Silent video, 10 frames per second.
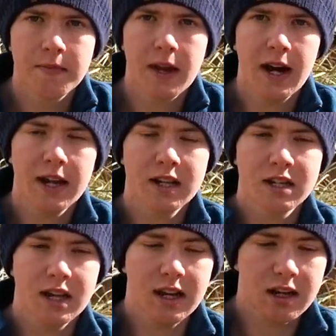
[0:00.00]

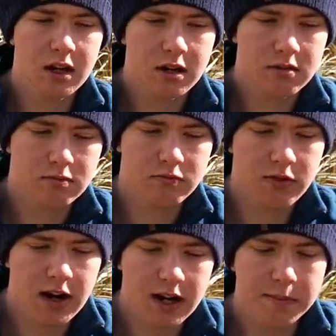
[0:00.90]
and it can
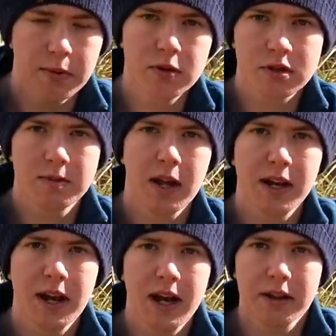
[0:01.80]
really boost
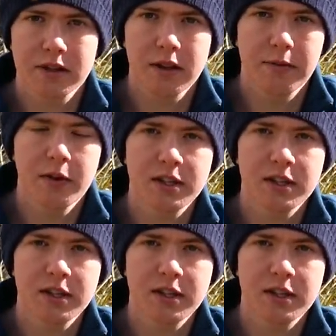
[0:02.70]
plant health. So for